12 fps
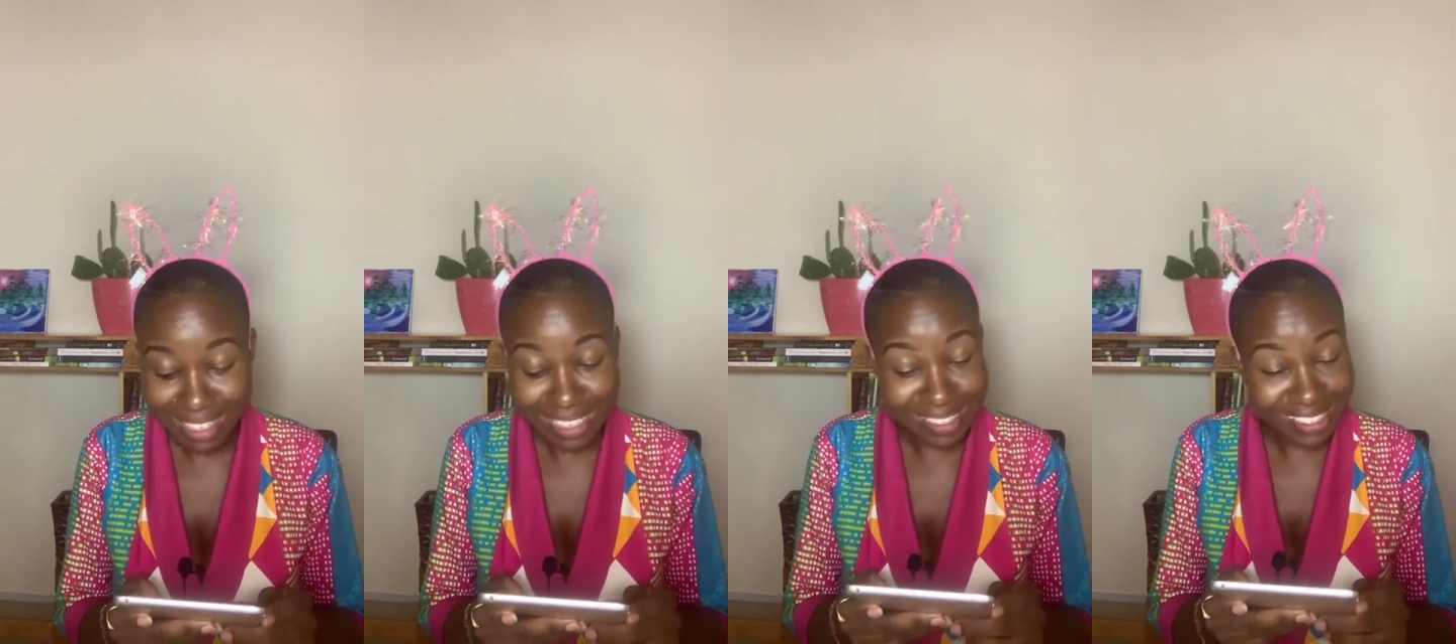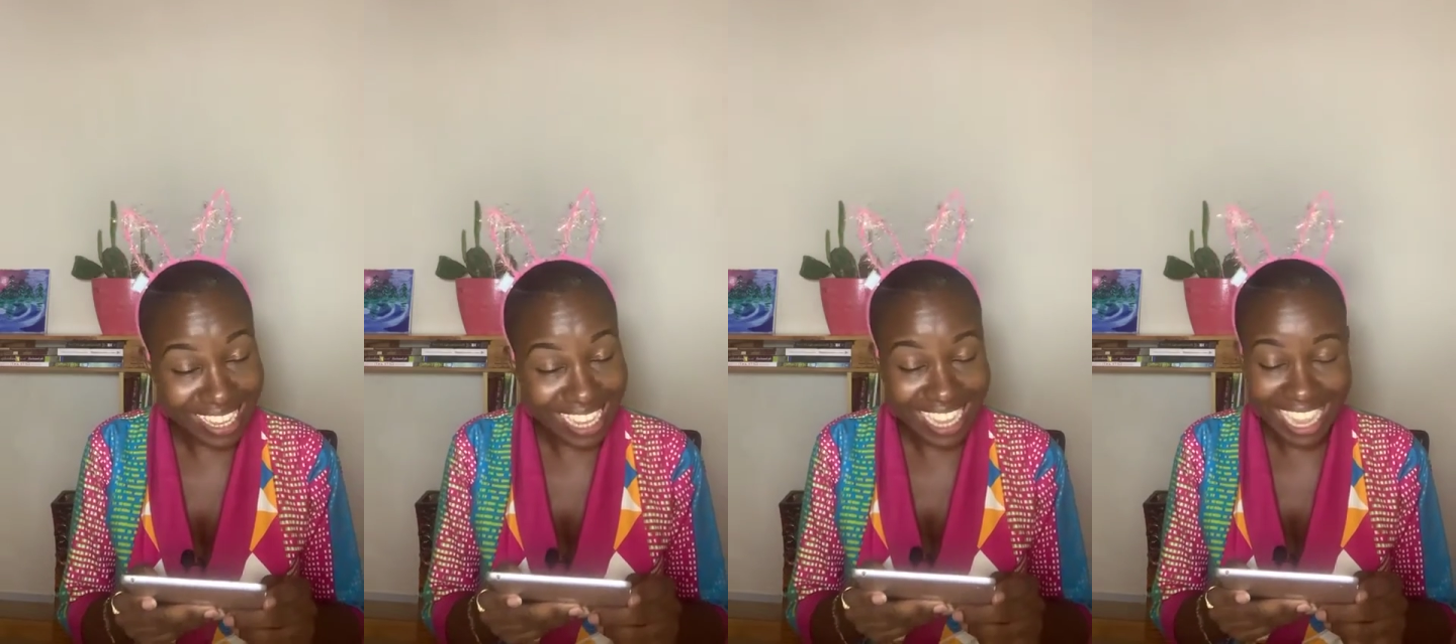
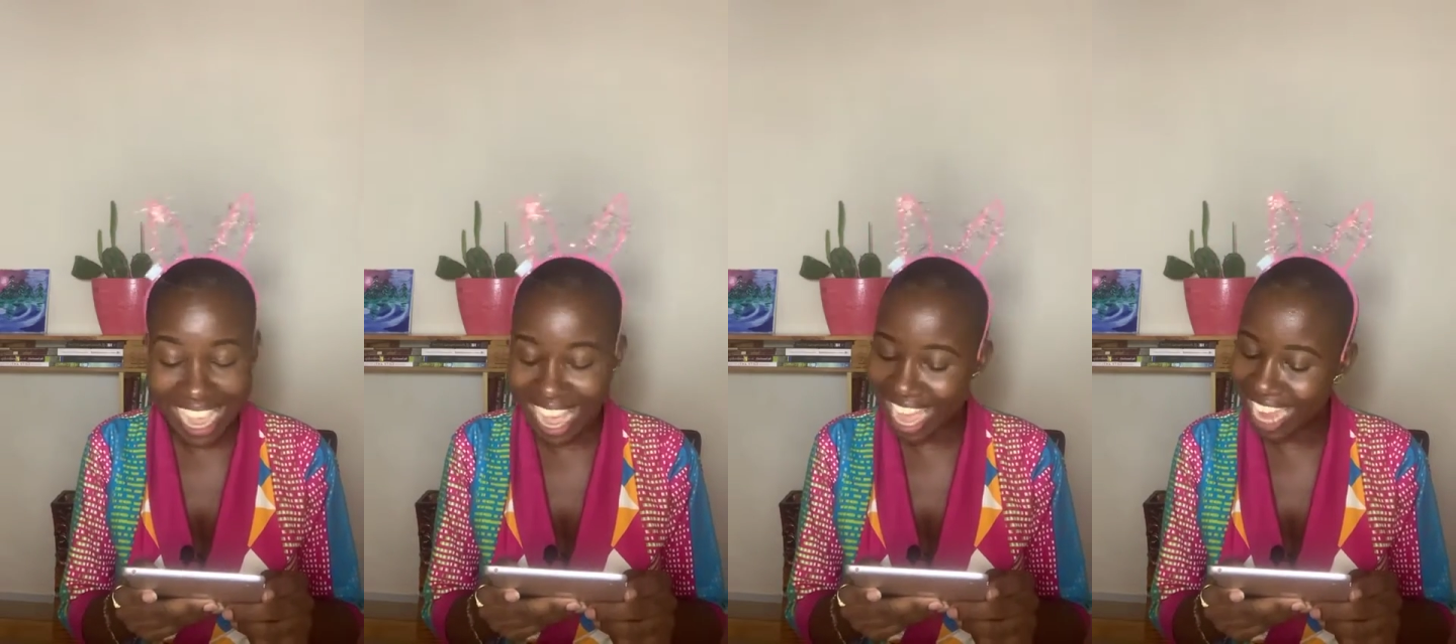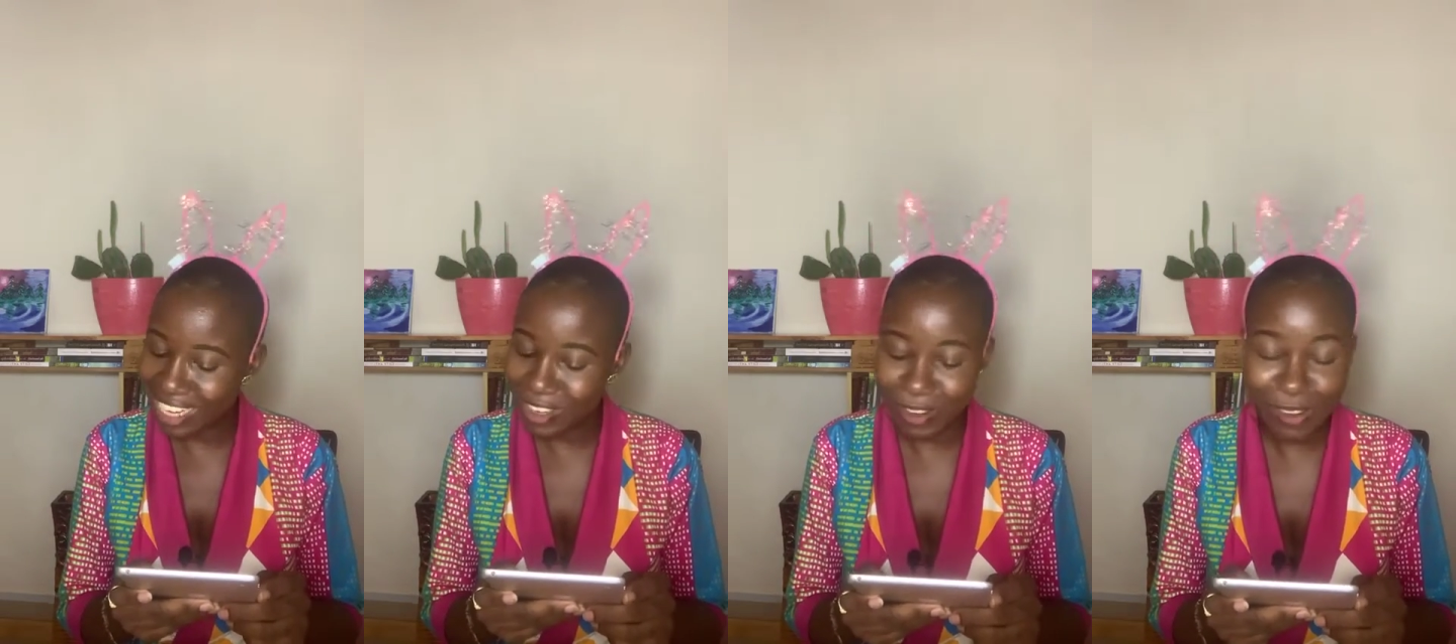See,
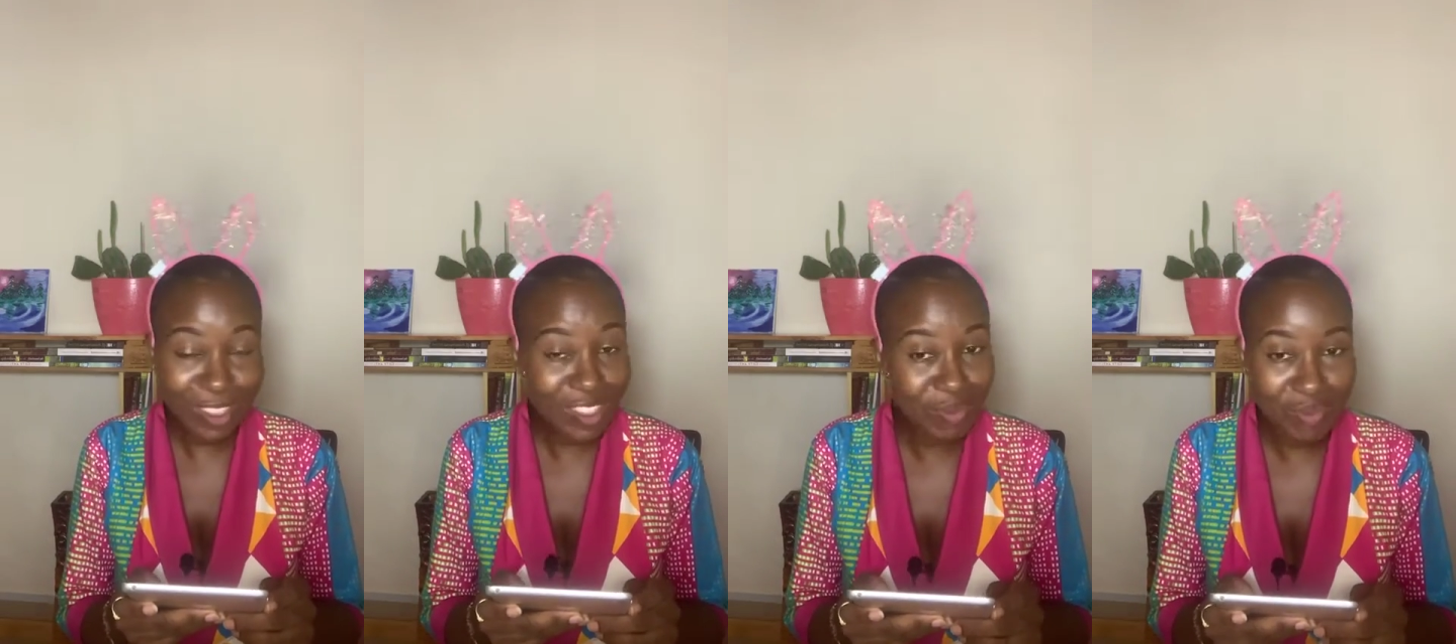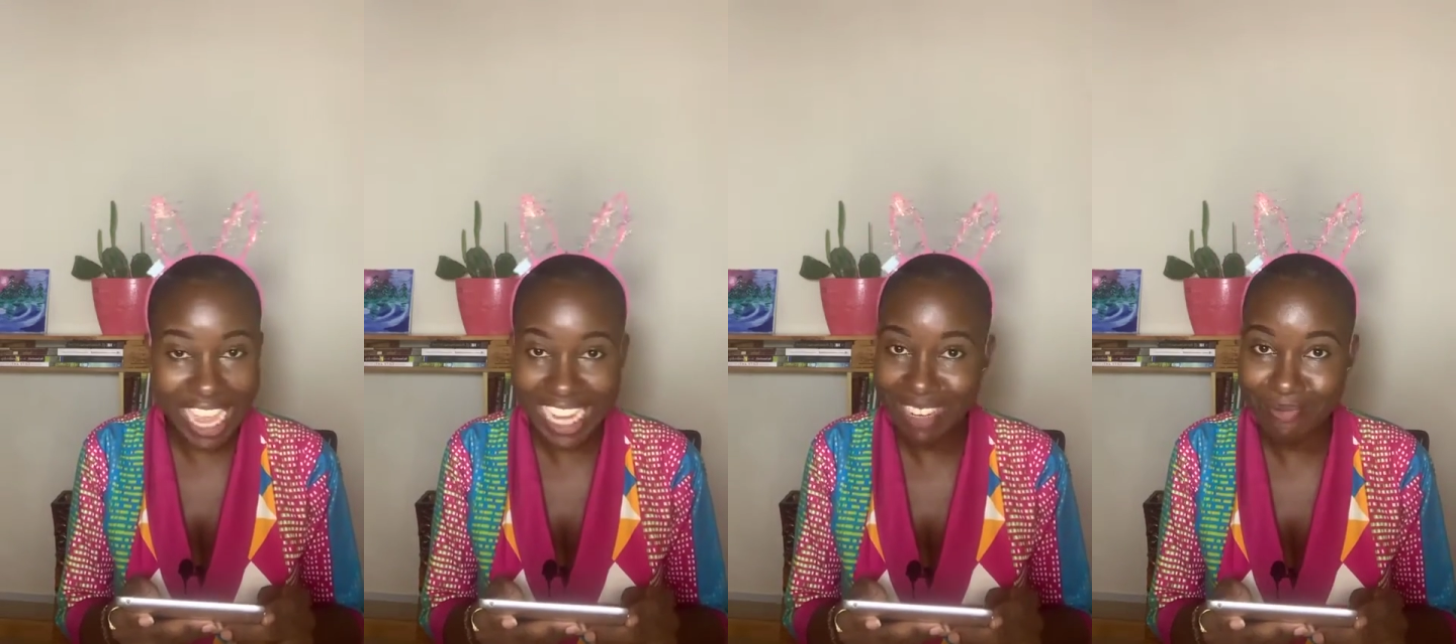I don't
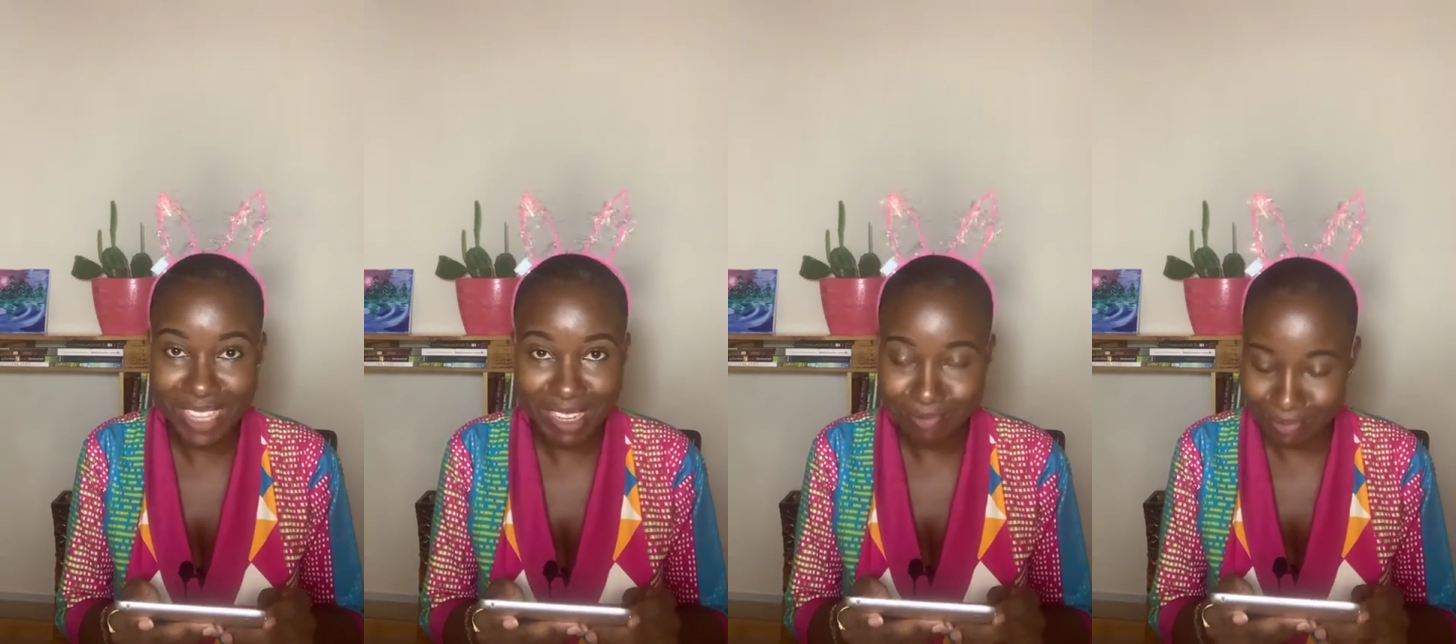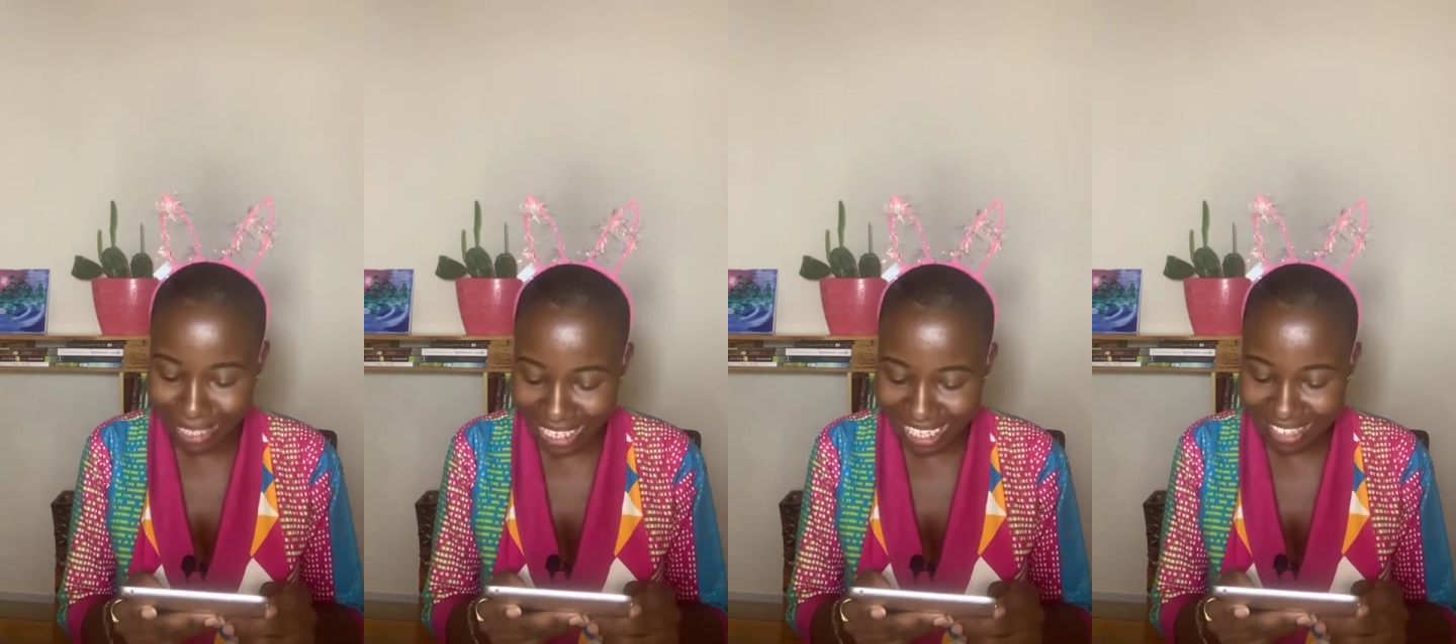mind big
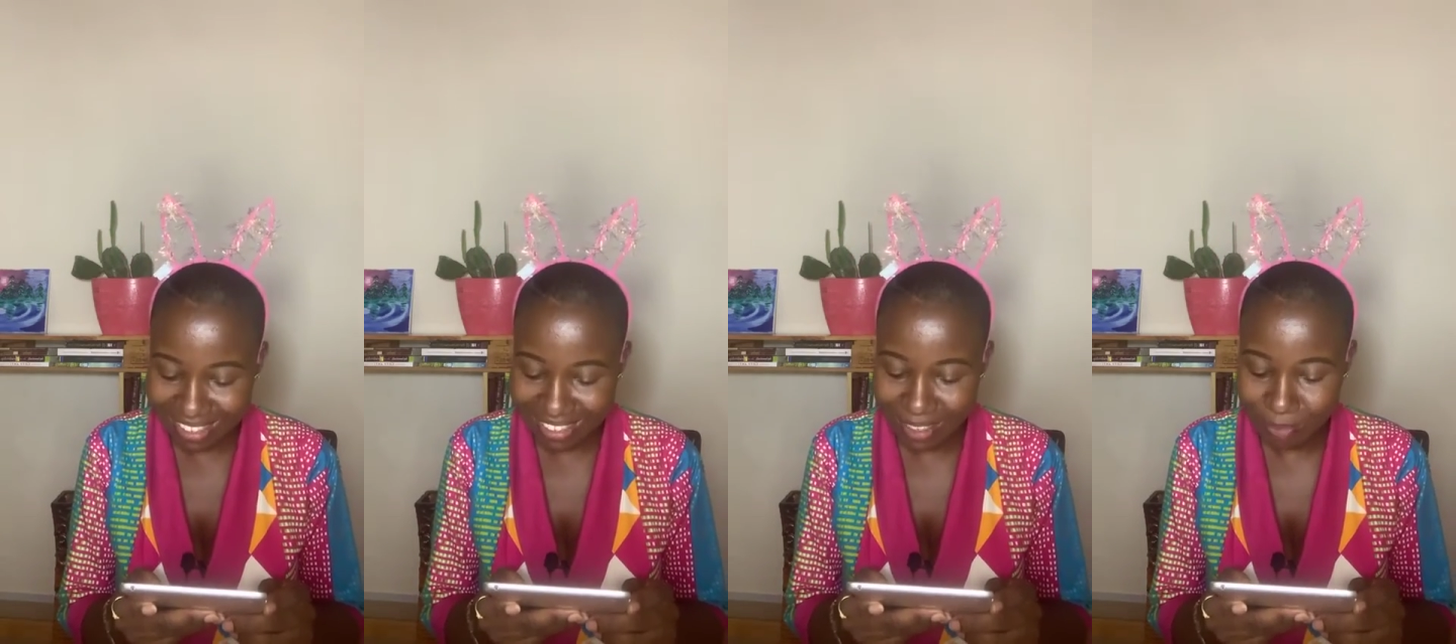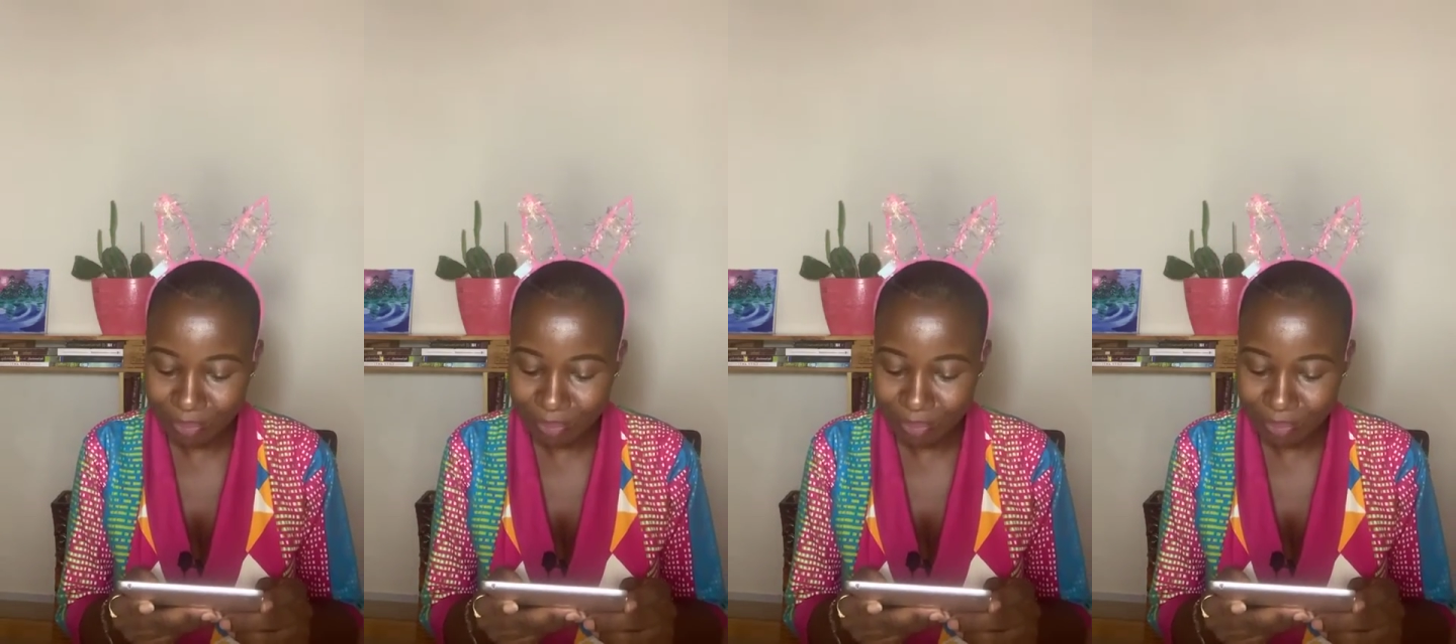planes.